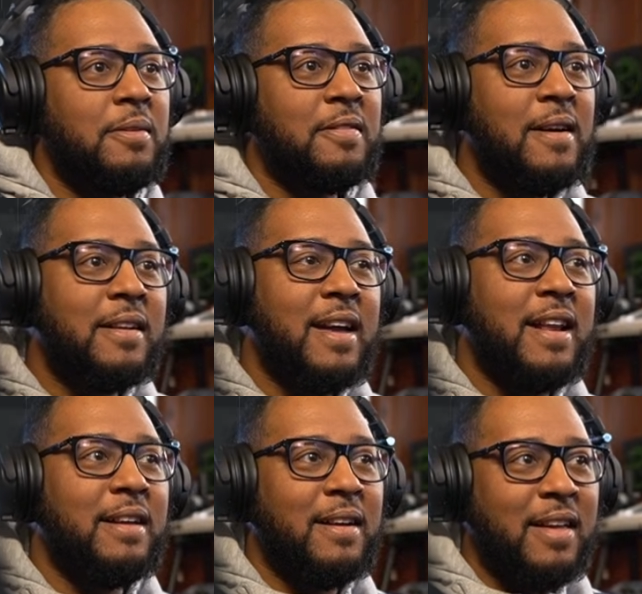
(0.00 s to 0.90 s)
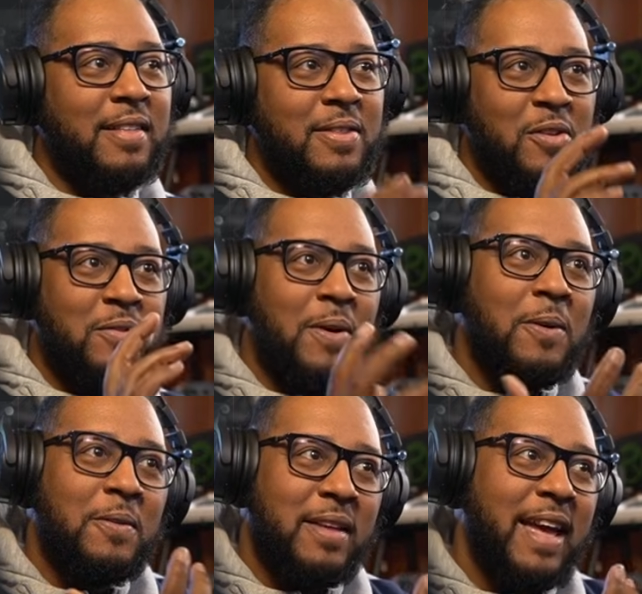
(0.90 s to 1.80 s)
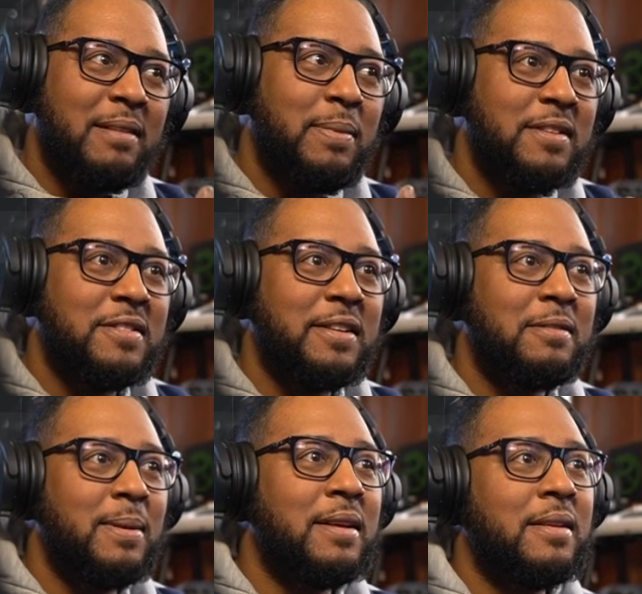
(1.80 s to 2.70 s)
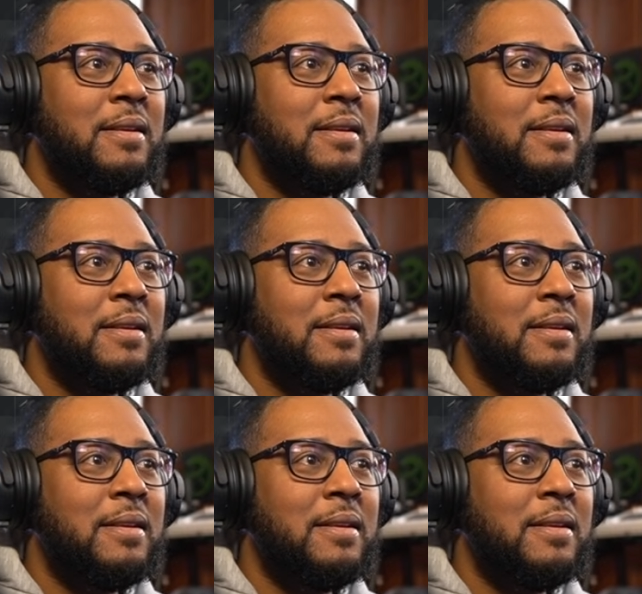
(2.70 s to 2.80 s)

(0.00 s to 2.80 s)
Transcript: starting to kind of get those vocals in pitch a little bit.